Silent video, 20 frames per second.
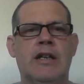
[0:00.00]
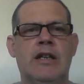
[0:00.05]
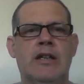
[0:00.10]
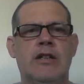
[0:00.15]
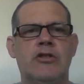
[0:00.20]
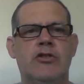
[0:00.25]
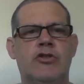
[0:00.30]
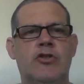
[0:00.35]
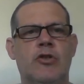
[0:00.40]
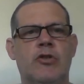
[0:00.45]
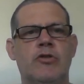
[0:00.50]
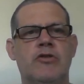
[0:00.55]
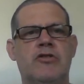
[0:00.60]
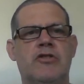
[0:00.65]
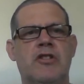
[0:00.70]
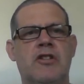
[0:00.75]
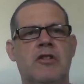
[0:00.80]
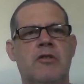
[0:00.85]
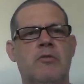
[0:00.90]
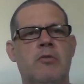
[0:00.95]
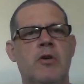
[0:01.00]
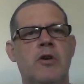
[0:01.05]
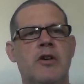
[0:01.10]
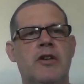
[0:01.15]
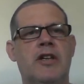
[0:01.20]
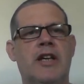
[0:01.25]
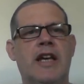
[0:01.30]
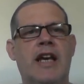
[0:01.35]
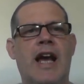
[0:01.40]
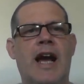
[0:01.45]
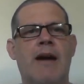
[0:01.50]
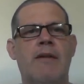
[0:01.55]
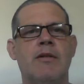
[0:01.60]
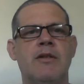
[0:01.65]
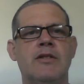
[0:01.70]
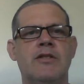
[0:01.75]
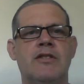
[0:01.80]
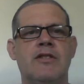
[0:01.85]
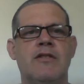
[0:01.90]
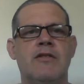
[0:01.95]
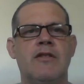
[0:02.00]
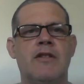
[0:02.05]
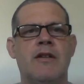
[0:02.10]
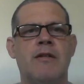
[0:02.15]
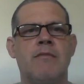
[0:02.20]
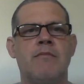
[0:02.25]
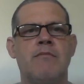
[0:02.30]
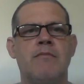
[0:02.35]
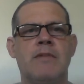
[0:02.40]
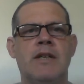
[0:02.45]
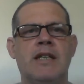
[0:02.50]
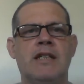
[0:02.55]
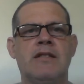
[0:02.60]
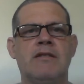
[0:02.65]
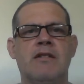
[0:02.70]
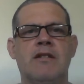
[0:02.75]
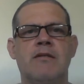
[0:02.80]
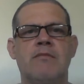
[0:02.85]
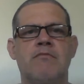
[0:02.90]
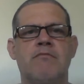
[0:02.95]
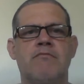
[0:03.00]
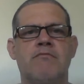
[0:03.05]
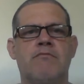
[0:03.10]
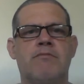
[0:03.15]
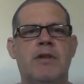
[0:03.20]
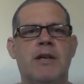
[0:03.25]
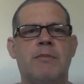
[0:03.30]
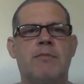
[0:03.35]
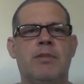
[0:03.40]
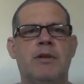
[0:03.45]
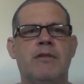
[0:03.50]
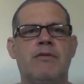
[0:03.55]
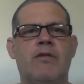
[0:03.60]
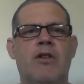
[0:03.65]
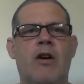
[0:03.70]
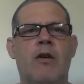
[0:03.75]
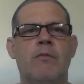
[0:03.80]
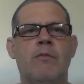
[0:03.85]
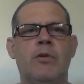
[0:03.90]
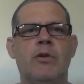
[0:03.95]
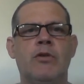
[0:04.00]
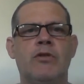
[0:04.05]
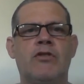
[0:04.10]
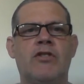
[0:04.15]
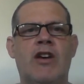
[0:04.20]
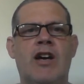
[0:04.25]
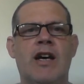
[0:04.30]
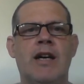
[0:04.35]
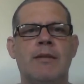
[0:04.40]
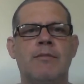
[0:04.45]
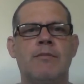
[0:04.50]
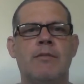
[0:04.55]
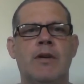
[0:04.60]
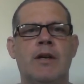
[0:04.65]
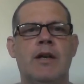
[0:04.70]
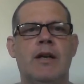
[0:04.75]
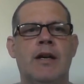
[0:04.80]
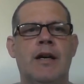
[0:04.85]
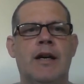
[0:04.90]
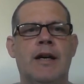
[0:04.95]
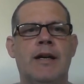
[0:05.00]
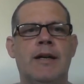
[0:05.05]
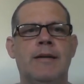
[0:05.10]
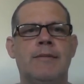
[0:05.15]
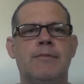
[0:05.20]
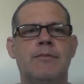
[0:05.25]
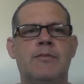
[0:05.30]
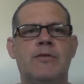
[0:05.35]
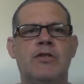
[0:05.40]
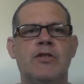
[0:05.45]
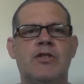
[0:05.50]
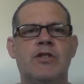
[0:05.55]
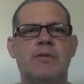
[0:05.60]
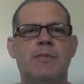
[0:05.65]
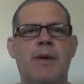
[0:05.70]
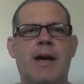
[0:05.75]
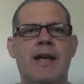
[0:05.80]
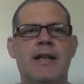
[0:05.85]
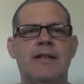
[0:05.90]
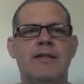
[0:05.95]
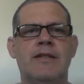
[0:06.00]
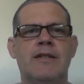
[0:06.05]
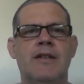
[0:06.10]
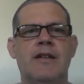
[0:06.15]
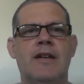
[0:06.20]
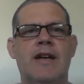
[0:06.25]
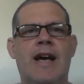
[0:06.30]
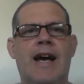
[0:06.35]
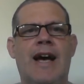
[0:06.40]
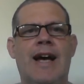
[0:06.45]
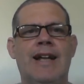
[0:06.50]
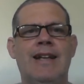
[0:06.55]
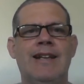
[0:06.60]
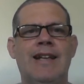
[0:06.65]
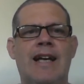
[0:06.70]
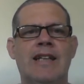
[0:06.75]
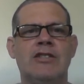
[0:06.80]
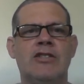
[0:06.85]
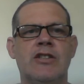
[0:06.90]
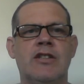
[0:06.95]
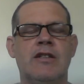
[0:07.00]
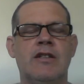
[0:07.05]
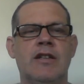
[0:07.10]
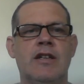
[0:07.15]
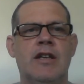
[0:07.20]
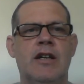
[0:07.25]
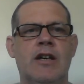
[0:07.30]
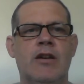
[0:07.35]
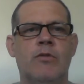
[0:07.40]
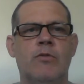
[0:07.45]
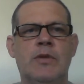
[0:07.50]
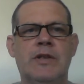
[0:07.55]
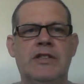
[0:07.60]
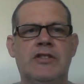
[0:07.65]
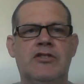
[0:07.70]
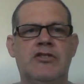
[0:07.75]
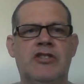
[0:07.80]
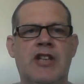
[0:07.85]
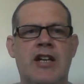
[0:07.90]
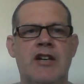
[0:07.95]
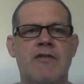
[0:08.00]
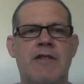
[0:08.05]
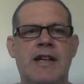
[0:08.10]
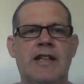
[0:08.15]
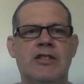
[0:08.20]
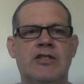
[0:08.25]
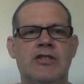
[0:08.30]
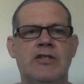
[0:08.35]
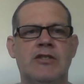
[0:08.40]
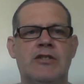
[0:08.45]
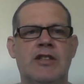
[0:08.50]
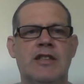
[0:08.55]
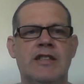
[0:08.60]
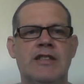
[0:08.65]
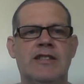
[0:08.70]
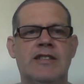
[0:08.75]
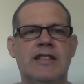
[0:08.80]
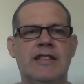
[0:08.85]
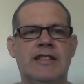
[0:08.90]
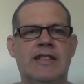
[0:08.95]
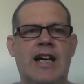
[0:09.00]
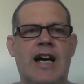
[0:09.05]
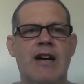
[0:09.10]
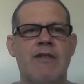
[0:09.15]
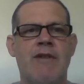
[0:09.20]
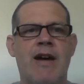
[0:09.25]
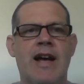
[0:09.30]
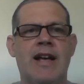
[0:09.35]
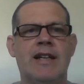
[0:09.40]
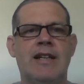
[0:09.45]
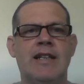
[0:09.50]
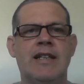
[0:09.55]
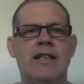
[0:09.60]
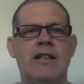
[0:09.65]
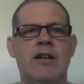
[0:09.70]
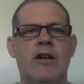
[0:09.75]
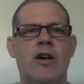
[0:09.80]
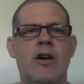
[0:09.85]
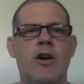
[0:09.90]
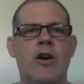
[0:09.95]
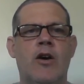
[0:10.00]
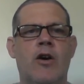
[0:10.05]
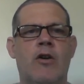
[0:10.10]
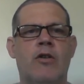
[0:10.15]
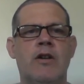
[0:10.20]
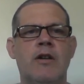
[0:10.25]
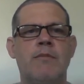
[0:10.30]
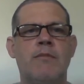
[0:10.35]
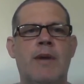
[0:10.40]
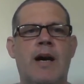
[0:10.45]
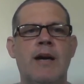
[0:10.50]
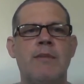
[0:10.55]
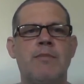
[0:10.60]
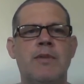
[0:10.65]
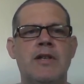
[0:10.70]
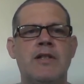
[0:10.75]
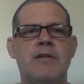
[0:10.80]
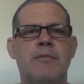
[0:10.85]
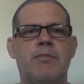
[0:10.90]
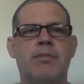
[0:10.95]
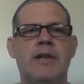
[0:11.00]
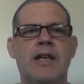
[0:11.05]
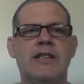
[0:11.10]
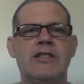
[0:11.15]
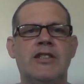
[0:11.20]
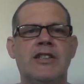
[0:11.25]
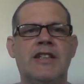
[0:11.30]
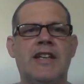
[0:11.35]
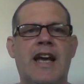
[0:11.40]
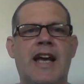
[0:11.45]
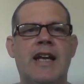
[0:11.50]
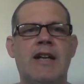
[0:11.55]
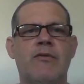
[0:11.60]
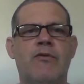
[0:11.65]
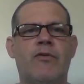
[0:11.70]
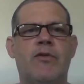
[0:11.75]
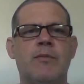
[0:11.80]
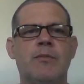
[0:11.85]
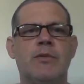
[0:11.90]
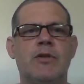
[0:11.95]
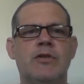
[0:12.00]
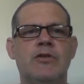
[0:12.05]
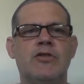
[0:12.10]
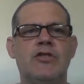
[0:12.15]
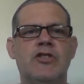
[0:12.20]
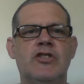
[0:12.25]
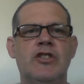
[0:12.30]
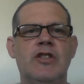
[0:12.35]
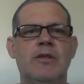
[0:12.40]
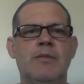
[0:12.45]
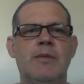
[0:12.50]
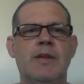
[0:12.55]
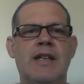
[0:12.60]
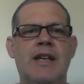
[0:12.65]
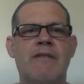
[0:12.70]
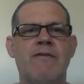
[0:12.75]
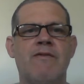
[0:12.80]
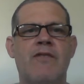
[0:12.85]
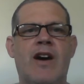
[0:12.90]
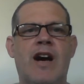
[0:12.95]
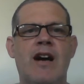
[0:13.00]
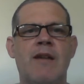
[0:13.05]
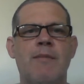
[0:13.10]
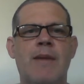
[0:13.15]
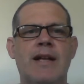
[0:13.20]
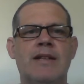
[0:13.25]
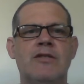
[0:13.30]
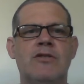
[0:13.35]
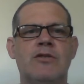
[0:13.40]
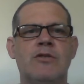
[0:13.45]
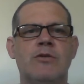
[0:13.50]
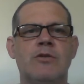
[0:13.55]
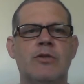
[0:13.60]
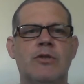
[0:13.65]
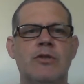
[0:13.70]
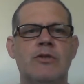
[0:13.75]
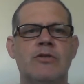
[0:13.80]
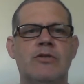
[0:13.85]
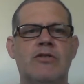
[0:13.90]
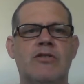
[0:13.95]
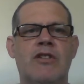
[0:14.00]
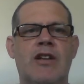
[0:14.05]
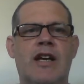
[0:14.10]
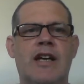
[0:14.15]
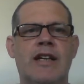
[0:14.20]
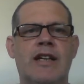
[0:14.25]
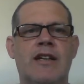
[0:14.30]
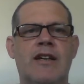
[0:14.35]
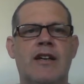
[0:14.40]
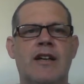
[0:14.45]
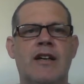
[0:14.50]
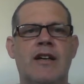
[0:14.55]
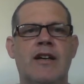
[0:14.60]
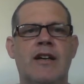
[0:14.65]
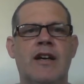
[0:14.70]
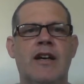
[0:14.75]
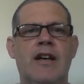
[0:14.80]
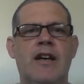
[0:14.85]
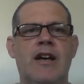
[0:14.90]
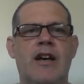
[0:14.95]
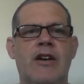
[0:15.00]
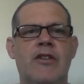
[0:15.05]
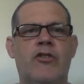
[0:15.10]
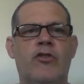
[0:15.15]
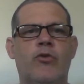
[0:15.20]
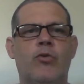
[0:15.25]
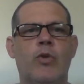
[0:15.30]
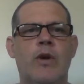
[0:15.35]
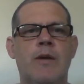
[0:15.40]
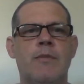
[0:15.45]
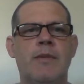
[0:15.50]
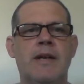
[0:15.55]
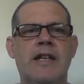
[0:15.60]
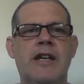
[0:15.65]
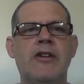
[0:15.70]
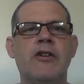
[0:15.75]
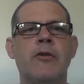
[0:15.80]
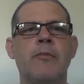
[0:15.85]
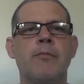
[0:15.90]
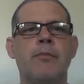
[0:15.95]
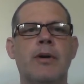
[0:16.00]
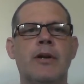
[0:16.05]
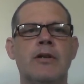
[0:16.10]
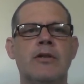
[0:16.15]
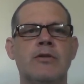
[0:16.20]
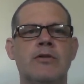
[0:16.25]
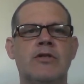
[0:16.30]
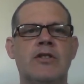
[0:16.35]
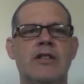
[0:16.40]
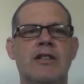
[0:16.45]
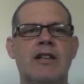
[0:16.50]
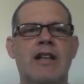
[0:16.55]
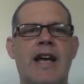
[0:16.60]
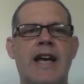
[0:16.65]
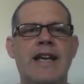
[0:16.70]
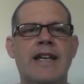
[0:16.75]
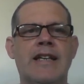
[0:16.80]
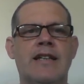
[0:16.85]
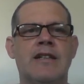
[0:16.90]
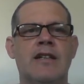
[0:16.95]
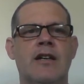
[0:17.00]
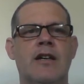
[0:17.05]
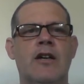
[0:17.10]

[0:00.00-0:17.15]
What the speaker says: shorter working hours that mean that people have got more time to spend at leisure, which generates utility directly. Or it might be the pleasure gained from consuming environmental goods like a swim in an unpolluted lake,